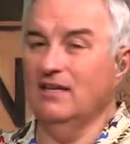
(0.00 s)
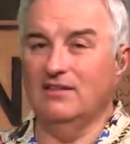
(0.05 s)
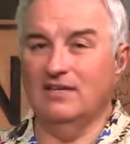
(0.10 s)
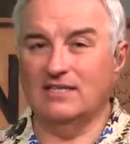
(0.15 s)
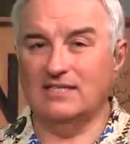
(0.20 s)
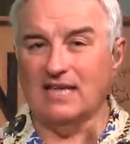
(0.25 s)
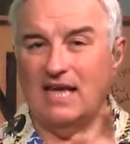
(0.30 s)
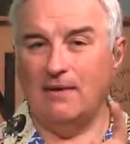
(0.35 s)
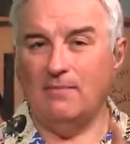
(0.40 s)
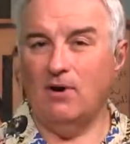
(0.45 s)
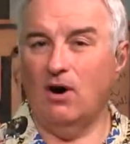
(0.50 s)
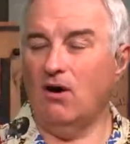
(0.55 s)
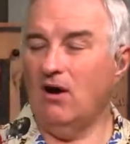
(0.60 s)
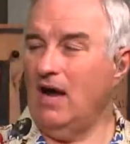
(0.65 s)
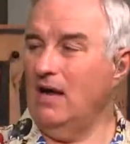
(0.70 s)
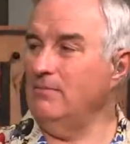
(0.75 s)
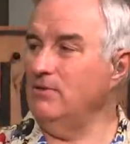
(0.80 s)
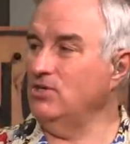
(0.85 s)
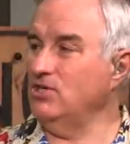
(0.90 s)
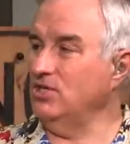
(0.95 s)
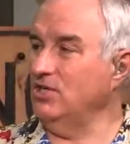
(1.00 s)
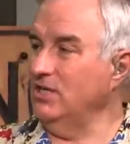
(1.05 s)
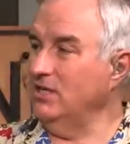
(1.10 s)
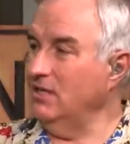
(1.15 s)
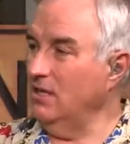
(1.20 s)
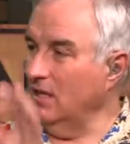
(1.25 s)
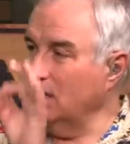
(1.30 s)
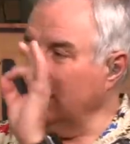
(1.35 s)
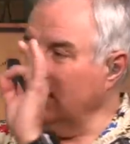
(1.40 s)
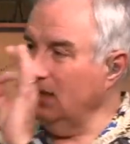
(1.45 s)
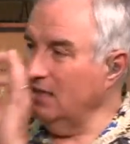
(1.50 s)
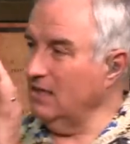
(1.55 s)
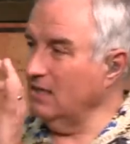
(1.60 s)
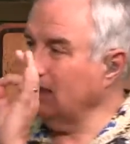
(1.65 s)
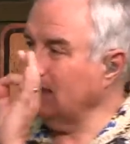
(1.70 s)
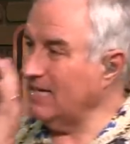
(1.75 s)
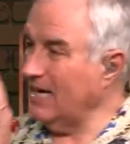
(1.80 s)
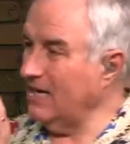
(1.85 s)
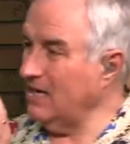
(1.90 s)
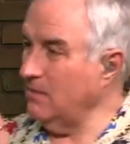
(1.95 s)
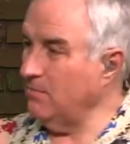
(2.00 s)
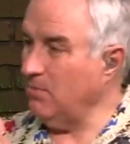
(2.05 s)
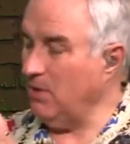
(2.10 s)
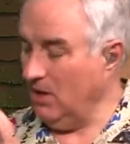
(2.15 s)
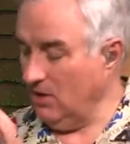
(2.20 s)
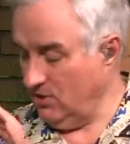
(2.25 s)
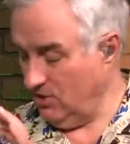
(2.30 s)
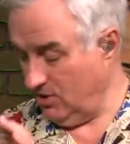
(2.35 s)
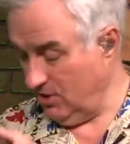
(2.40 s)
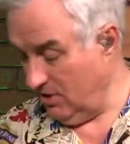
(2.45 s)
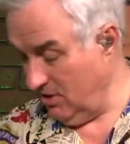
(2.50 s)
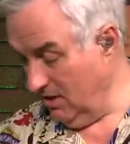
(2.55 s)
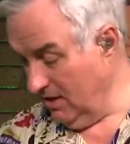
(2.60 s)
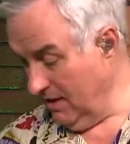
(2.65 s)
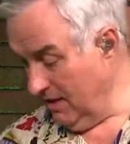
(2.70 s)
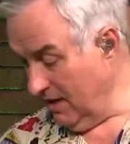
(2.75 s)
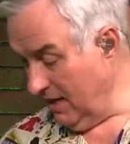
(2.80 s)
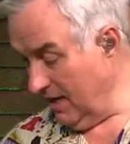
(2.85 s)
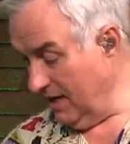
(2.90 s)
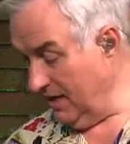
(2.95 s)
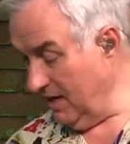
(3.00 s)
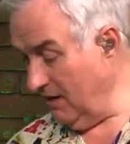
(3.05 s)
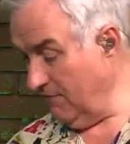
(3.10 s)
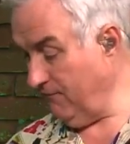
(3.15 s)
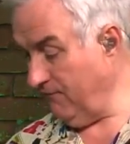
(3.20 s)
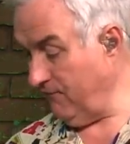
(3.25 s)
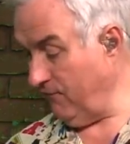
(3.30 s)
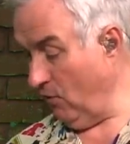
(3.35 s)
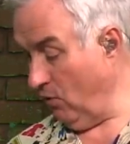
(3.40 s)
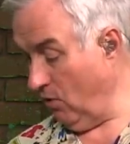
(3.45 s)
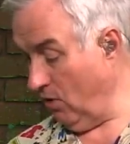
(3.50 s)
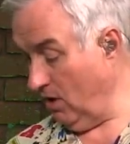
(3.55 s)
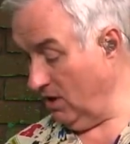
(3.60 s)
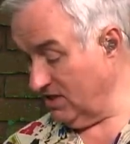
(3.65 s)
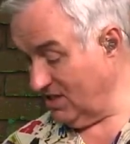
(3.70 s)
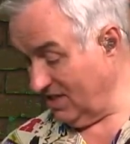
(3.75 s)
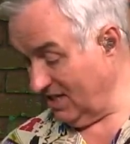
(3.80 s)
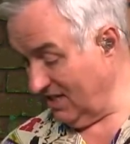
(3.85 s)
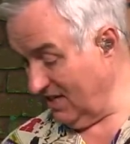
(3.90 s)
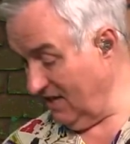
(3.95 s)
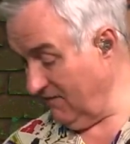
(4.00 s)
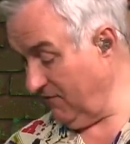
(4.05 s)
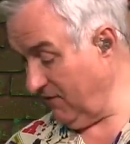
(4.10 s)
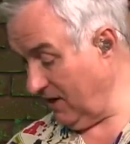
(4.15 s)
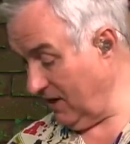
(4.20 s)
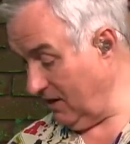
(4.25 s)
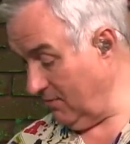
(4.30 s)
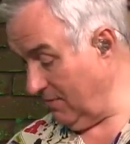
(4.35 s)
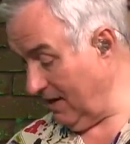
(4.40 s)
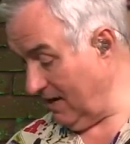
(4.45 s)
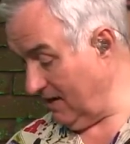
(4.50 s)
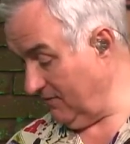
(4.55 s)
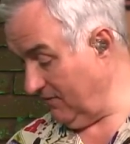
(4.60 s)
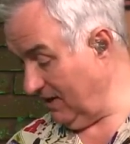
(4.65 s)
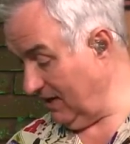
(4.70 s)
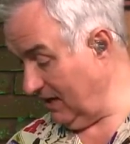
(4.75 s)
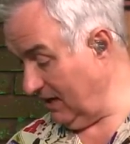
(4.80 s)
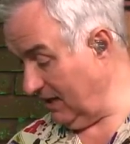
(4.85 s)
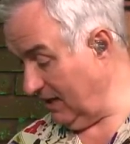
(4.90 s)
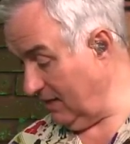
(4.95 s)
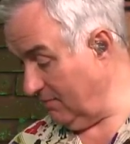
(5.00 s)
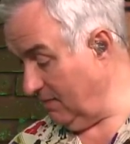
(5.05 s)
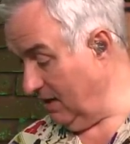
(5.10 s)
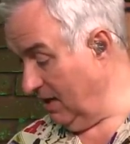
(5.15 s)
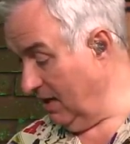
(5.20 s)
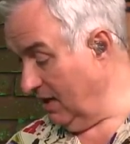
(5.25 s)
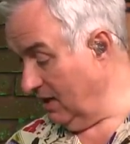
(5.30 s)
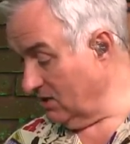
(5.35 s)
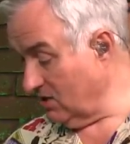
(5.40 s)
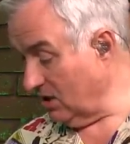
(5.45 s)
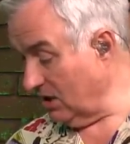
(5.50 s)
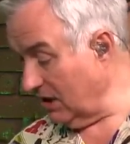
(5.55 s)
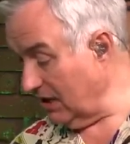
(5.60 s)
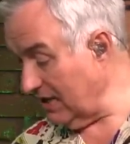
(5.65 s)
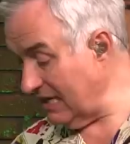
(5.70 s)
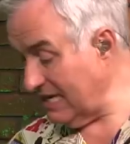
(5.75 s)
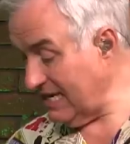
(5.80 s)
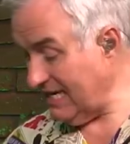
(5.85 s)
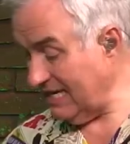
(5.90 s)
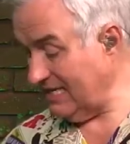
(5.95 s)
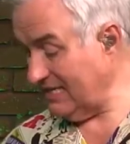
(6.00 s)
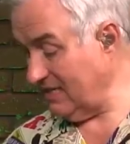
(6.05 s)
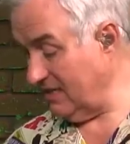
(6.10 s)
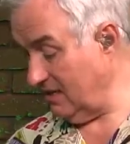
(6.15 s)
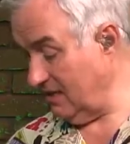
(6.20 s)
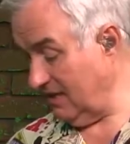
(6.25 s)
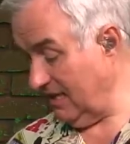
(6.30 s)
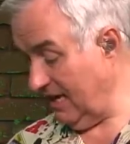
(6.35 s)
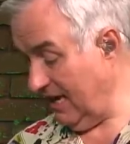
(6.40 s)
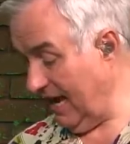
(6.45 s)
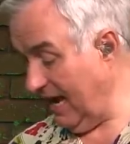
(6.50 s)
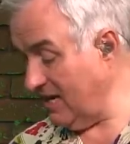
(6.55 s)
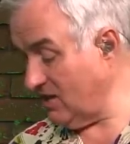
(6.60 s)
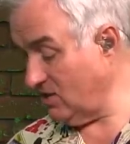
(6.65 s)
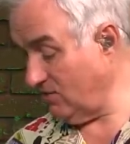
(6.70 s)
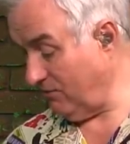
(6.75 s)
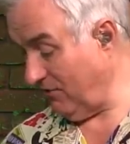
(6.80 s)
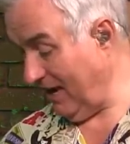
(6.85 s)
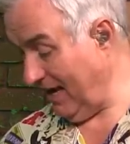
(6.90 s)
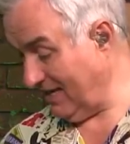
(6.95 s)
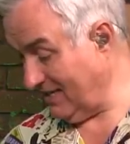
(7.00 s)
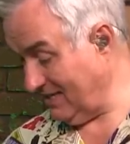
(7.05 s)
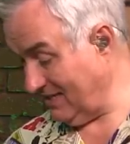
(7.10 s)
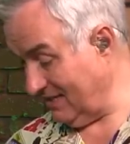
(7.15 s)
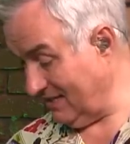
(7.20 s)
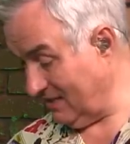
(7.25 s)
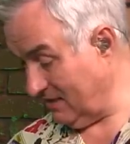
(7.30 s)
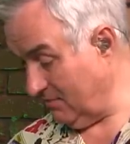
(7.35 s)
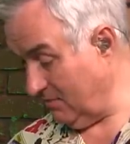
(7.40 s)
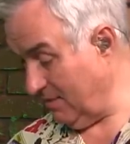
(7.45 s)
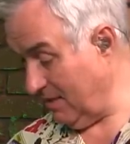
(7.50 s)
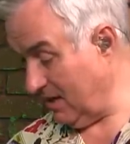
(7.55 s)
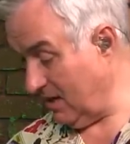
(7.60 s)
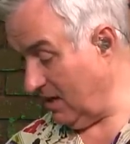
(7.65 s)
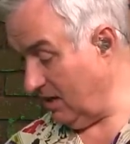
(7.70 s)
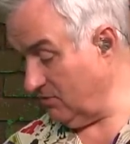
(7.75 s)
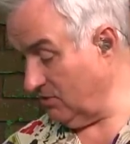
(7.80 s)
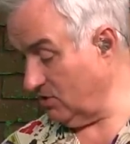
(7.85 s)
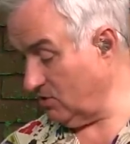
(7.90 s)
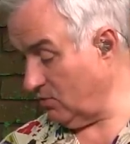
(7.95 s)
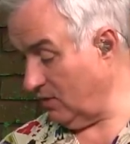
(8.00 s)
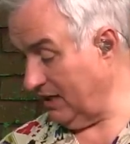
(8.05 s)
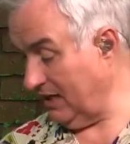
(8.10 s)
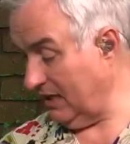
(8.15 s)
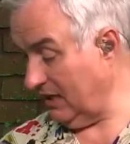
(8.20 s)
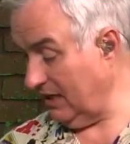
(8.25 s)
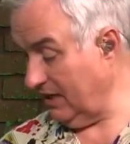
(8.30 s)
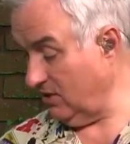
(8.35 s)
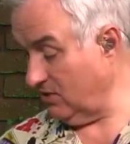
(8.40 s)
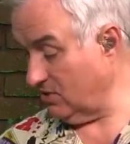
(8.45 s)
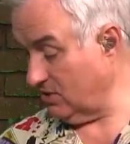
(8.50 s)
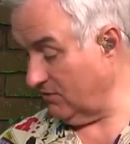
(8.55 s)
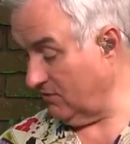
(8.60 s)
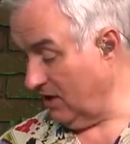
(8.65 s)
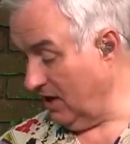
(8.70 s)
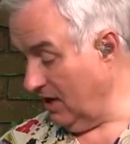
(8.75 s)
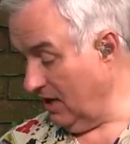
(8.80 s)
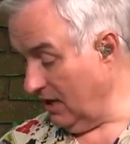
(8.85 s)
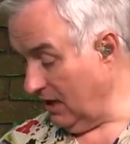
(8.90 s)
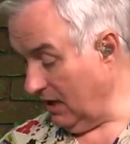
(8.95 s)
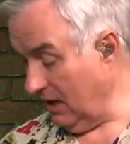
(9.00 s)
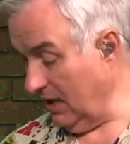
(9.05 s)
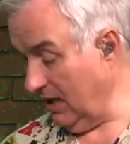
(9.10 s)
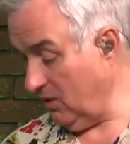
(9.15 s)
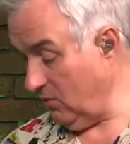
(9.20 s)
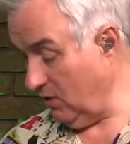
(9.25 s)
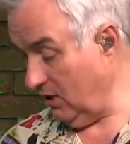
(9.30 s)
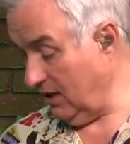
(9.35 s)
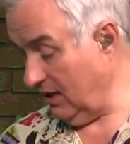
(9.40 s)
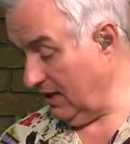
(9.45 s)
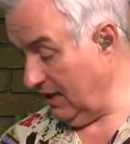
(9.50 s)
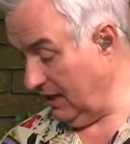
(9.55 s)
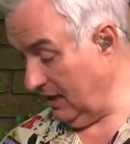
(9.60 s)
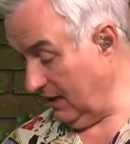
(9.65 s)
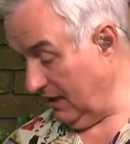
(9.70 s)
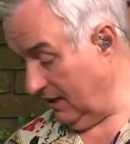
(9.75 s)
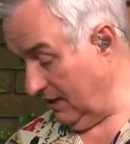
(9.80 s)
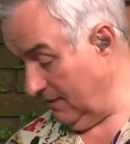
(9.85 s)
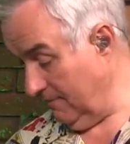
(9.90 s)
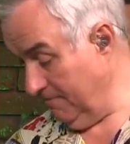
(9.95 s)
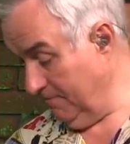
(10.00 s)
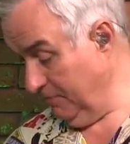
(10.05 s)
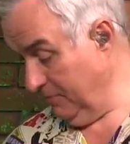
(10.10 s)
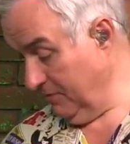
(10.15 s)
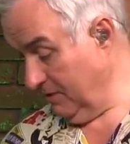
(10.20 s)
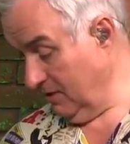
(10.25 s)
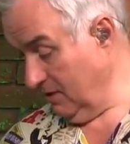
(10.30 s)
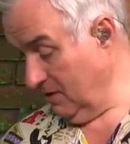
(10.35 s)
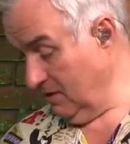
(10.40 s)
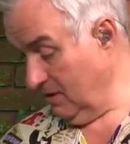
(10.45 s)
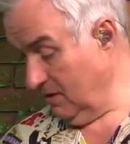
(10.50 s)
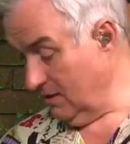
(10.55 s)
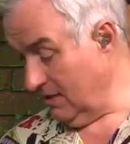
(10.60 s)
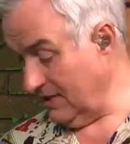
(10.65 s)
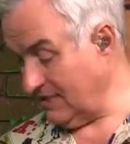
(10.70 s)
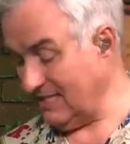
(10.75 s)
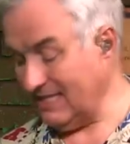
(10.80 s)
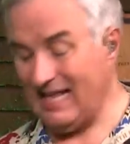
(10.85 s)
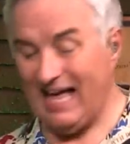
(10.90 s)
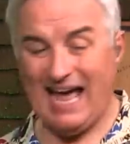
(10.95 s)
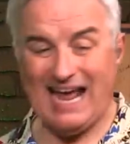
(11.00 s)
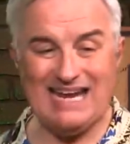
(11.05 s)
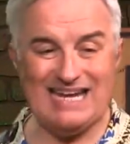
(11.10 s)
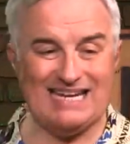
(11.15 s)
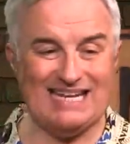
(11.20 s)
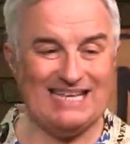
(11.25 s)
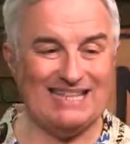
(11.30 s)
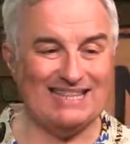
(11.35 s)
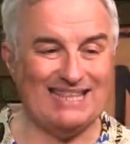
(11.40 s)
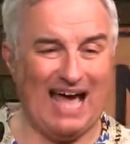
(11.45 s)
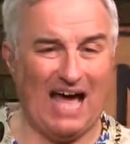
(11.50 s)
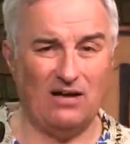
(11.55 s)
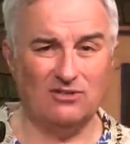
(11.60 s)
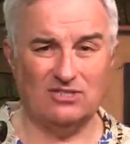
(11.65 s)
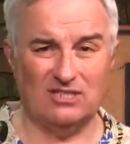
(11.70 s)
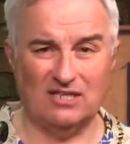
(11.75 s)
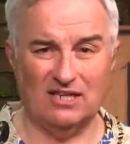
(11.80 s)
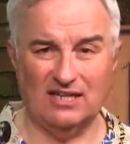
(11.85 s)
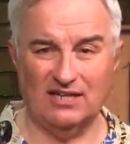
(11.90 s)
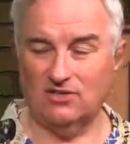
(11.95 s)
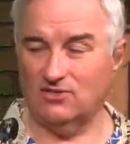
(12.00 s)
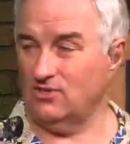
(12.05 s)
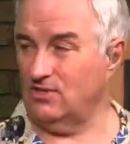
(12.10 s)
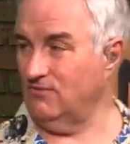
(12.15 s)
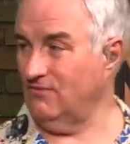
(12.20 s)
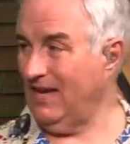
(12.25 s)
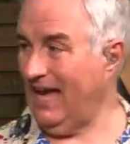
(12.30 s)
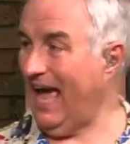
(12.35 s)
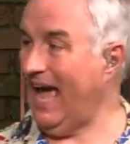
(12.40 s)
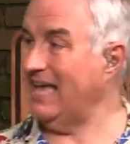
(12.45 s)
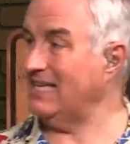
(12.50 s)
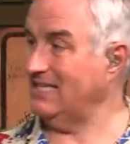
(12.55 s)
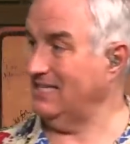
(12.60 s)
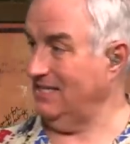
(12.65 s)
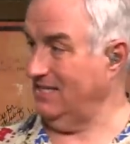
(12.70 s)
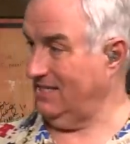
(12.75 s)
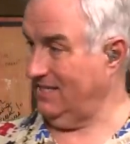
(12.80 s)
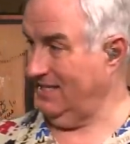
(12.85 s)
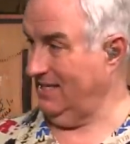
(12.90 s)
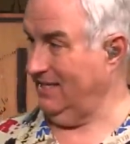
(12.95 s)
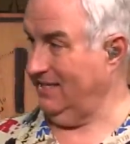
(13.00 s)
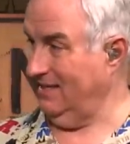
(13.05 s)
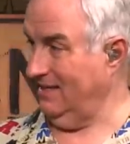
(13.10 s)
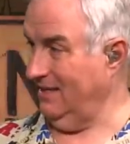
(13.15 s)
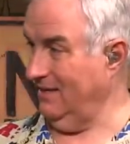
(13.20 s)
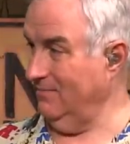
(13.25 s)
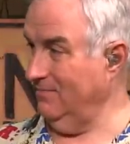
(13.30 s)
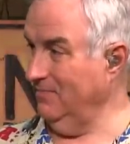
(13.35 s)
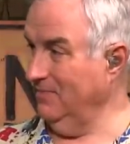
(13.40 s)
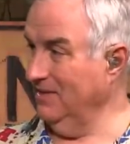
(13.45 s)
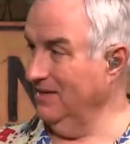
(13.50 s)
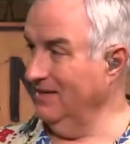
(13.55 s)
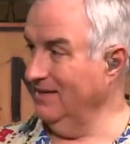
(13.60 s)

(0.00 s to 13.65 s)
this MRI machine, a little tiny puncture, enough for a significant amount of helium to leak into the HVAC system, about 120 liters of liquid helium. Whoa. That's 90,000 liters of gaseous helium.